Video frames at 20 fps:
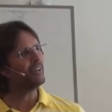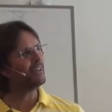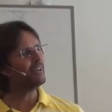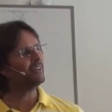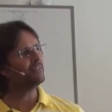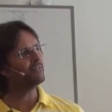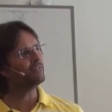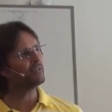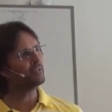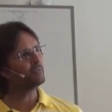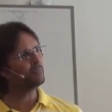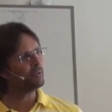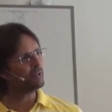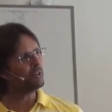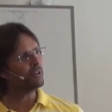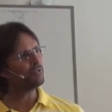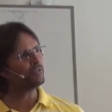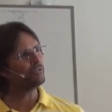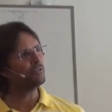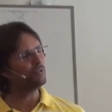down to the
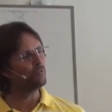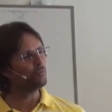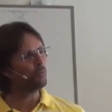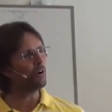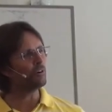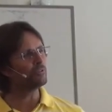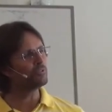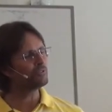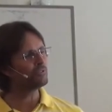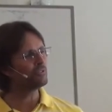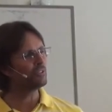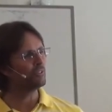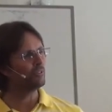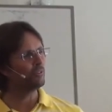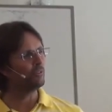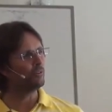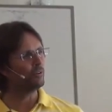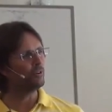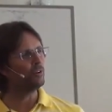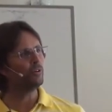person who watched
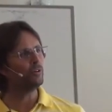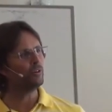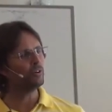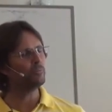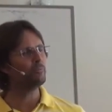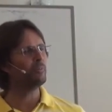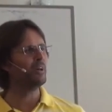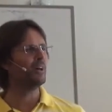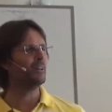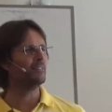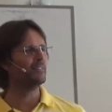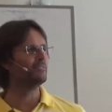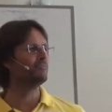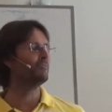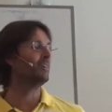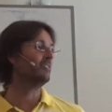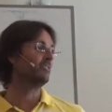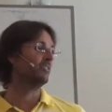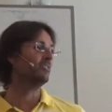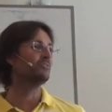or heard about the
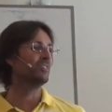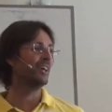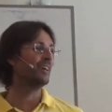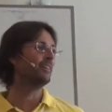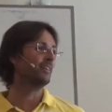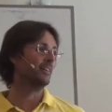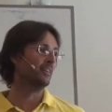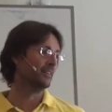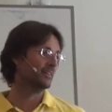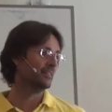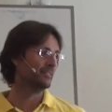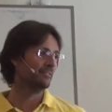event on telly.